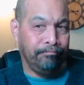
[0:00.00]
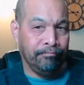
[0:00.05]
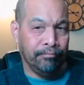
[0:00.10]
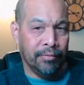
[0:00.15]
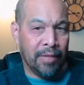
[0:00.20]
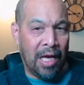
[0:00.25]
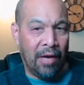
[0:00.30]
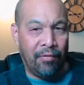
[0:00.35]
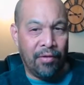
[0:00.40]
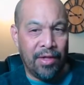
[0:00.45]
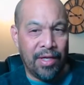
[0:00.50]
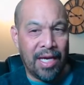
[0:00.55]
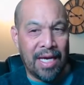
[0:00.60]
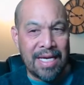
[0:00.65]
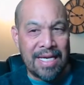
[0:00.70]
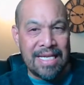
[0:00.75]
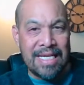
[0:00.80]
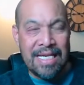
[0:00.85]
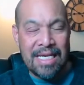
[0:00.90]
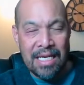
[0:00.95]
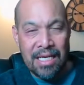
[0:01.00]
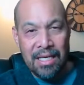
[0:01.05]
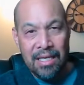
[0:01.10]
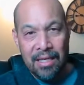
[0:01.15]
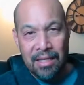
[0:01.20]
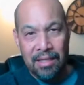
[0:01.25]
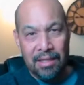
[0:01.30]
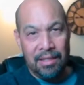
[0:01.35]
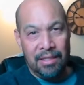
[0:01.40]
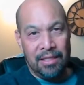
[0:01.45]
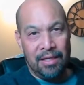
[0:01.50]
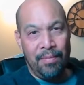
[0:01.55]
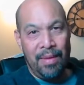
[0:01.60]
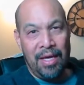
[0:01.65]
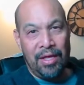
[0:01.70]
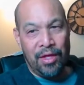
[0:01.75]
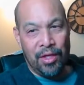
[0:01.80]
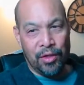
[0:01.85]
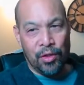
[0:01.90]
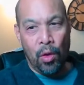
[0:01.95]
everything I needed to
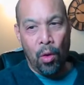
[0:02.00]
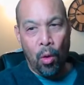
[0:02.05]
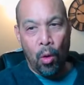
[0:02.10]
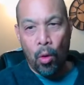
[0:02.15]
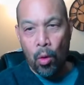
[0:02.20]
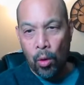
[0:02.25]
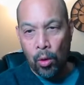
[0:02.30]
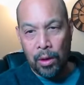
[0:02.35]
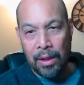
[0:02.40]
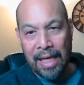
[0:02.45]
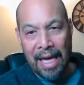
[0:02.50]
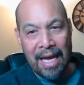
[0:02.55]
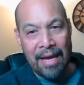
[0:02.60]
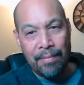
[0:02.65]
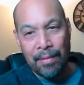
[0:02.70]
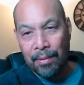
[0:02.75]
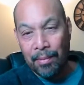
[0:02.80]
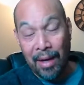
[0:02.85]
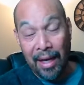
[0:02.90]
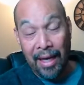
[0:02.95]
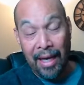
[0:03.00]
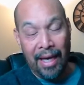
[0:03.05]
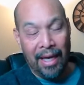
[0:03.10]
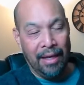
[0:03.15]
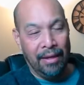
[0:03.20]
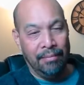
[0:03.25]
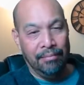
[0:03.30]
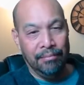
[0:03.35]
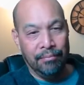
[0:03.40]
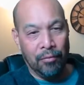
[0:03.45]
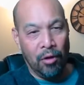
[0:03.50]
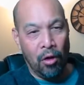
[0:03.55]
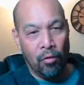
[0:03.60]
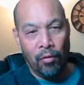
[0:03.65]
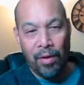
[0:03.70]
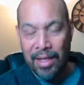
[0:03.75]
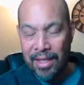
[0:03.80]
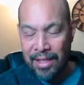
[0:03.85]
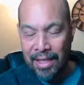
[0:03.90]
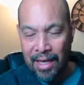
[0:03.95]
make this whole game in my head. All
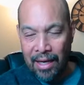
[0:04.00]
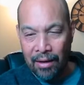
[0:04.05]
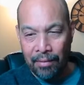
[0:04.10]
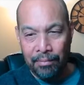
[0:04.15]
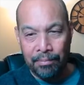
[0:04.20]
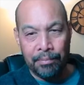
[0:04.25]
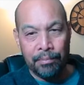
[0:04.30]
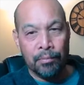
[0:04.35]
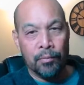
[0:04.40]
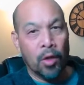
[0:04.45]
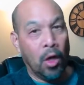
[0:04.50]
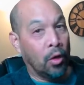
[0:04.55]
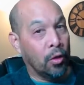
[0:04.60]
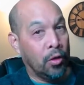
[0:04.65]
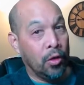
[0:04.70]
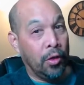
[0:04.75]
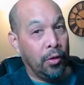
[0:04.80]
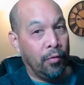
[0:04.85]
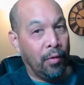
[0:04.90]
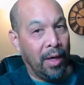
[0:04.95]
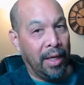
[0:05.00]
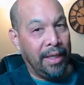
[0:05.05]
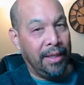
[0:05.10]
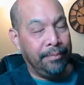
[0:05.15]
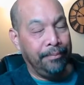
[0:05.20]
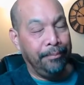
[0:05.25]
written down, all good, right?